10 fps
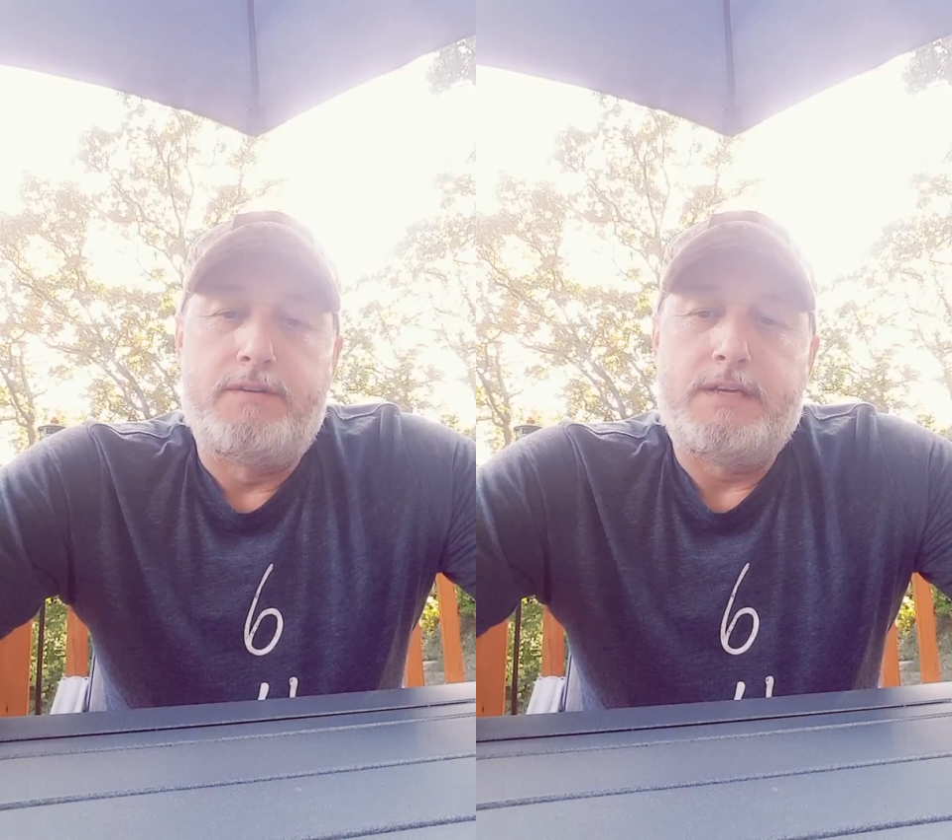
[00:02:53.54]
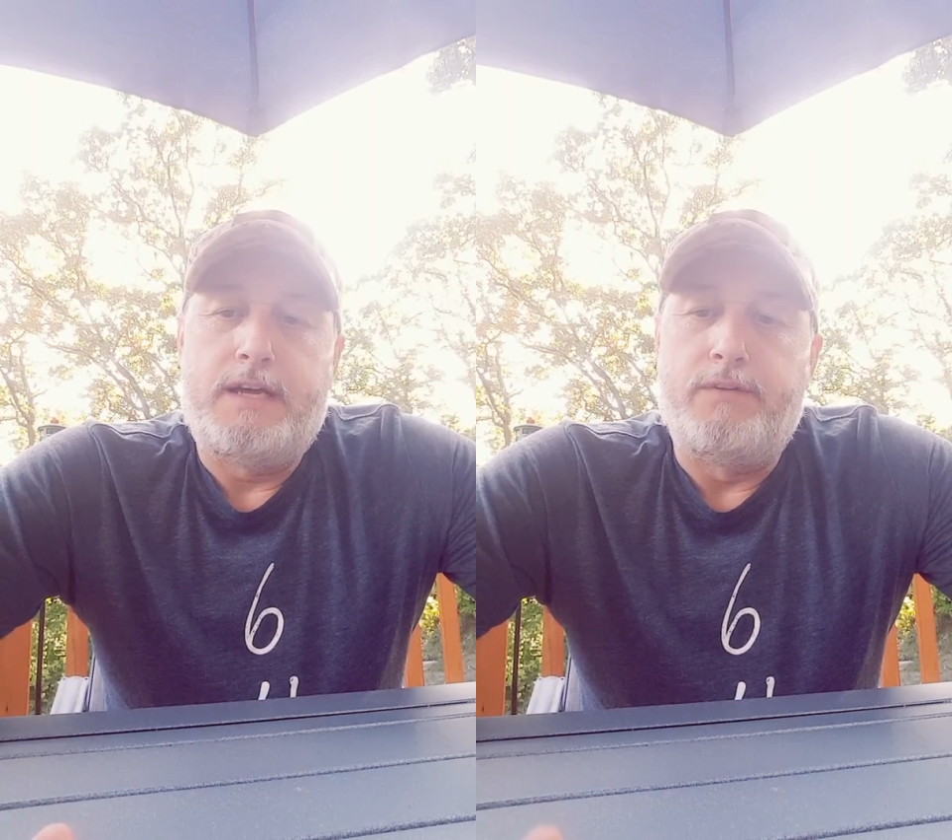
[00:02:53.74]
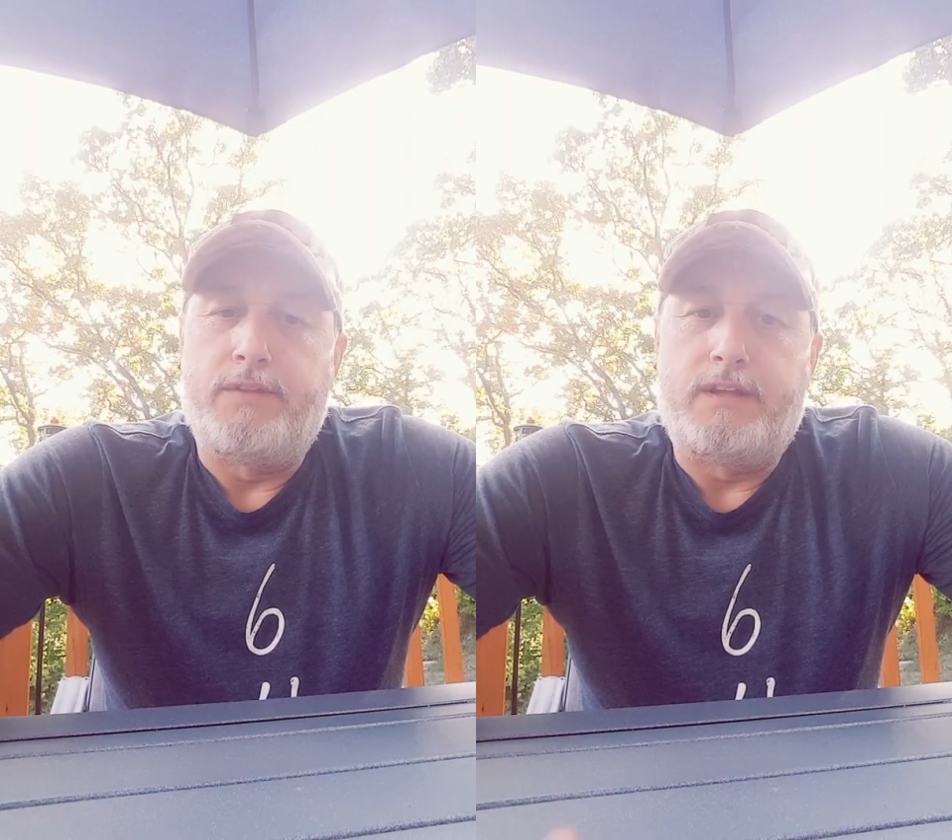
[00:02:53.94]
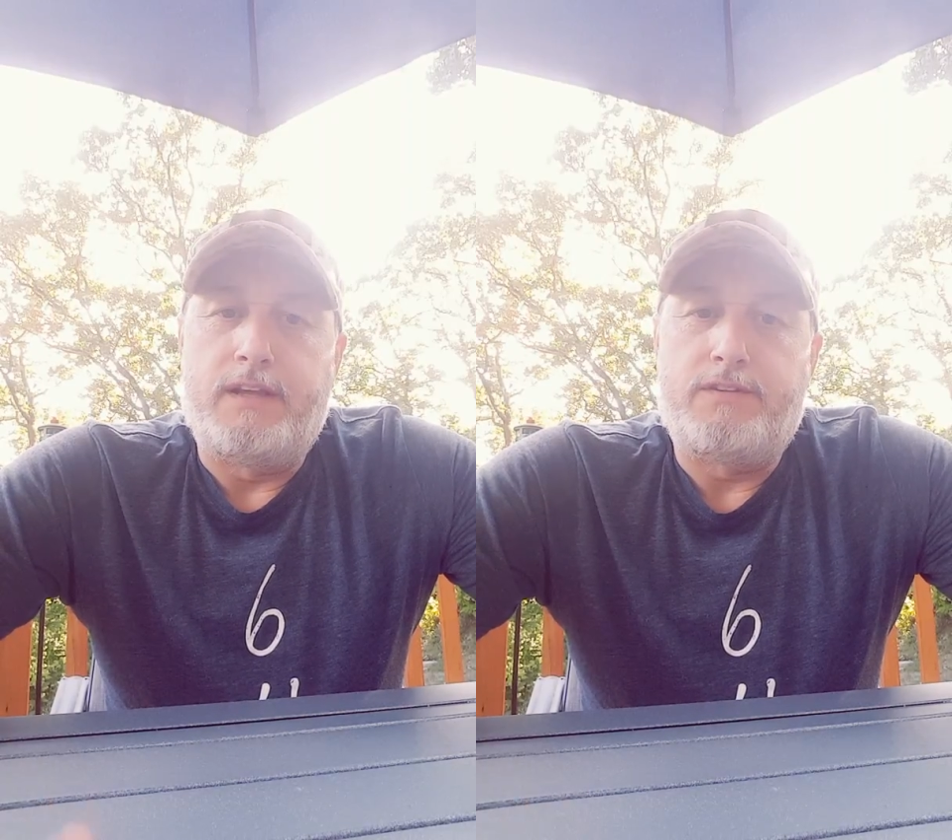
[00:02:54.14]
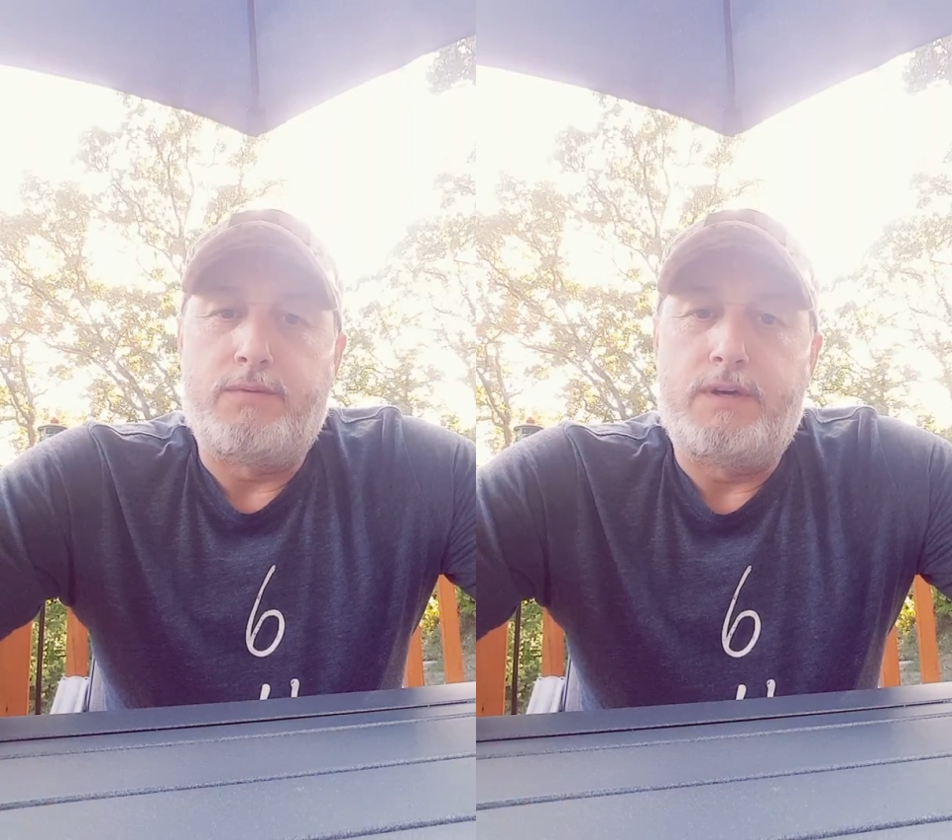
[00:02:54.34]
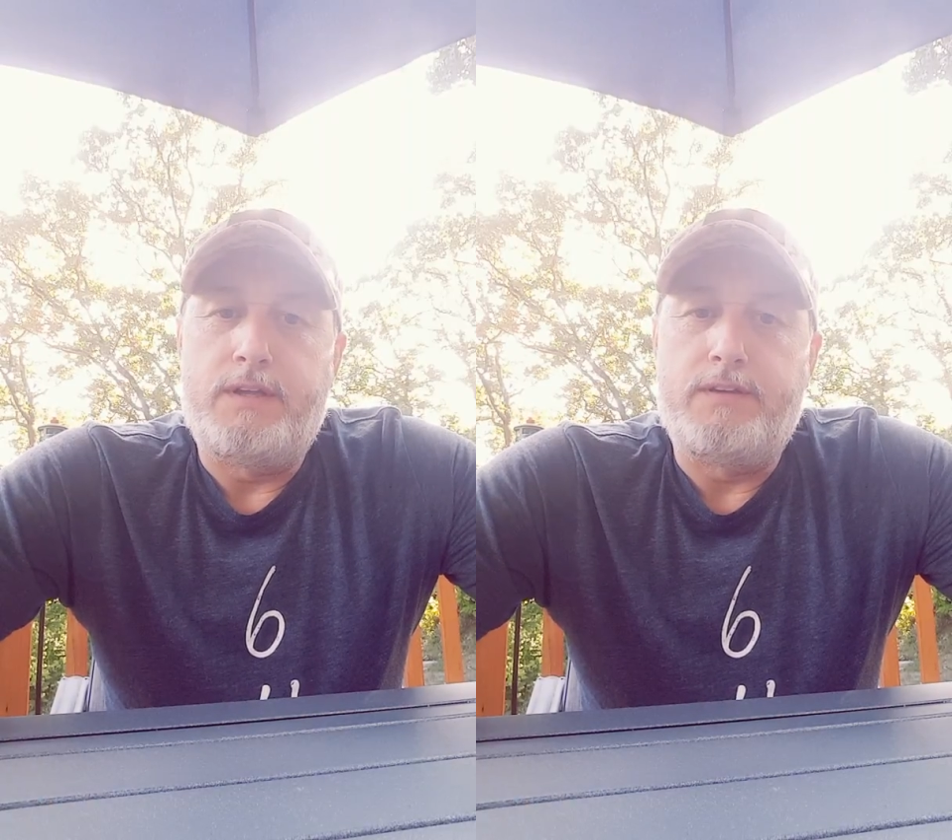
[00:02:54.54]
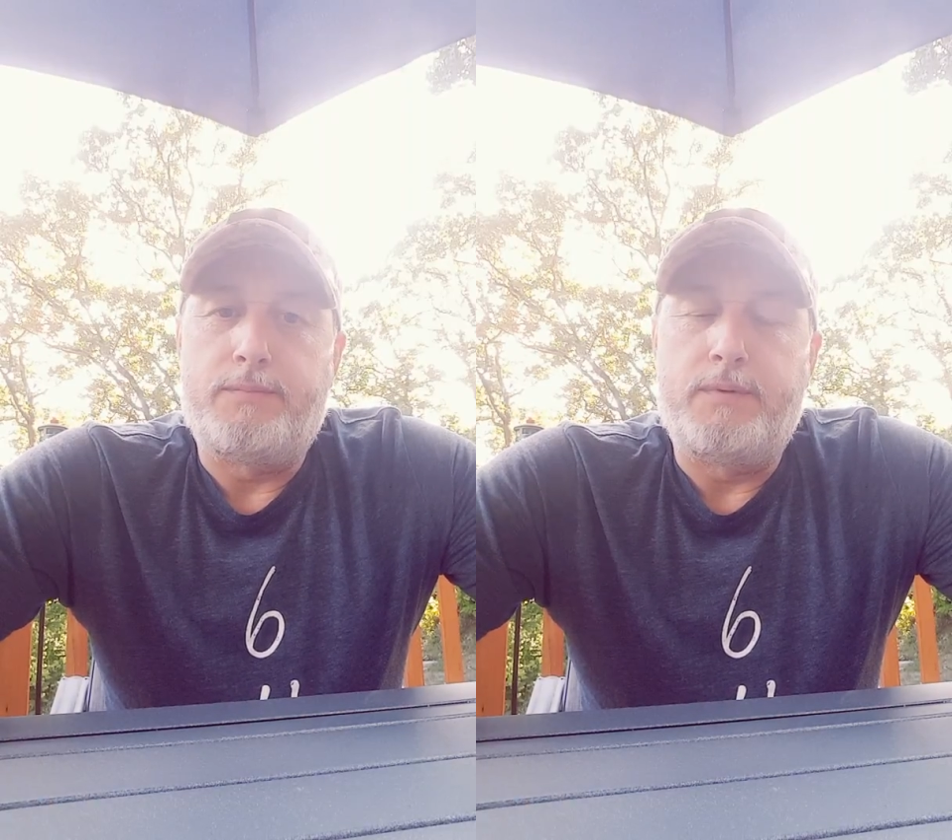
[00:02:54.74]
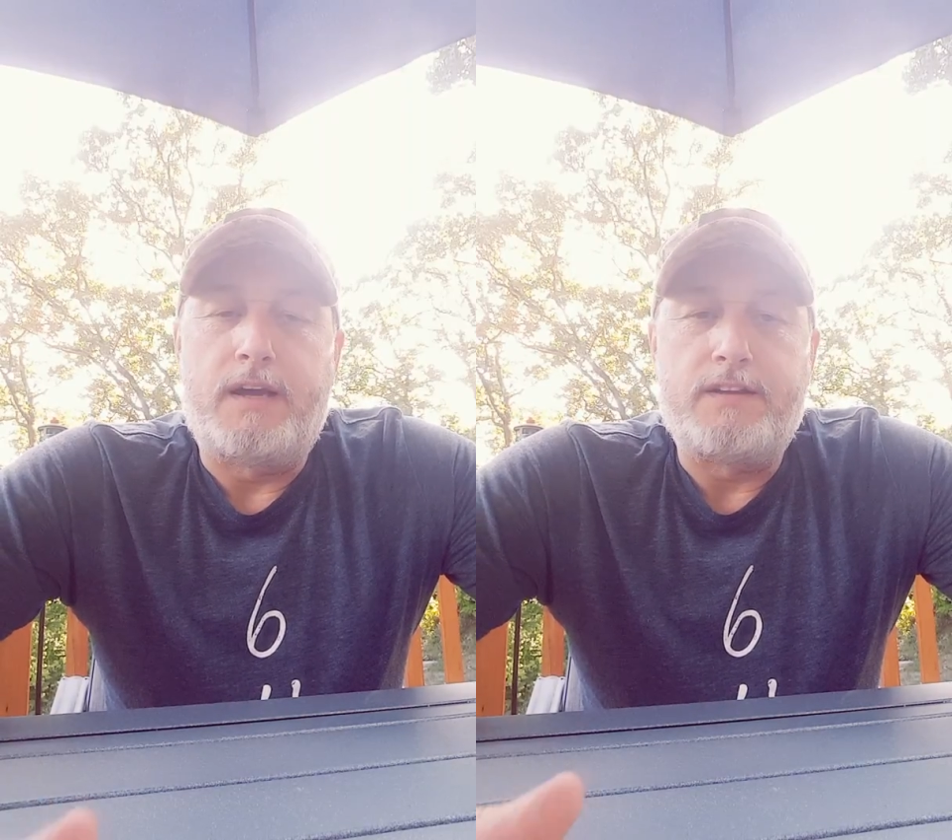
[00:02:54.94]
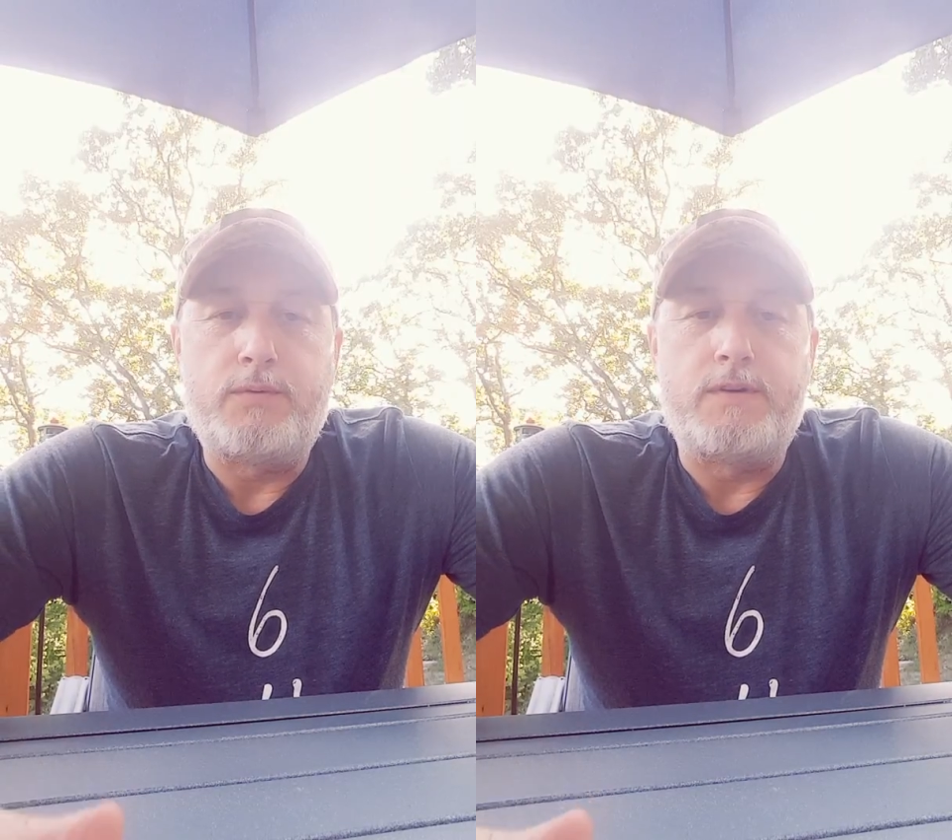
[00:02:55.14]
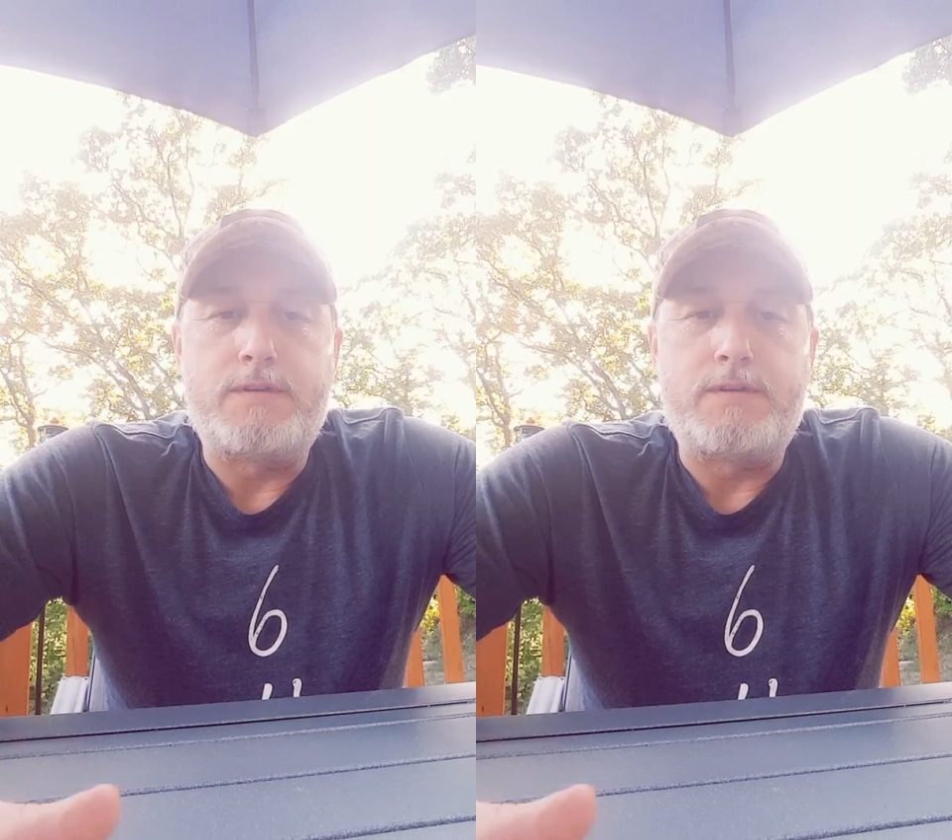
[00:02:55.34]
don't think that's what it is, but that's what it's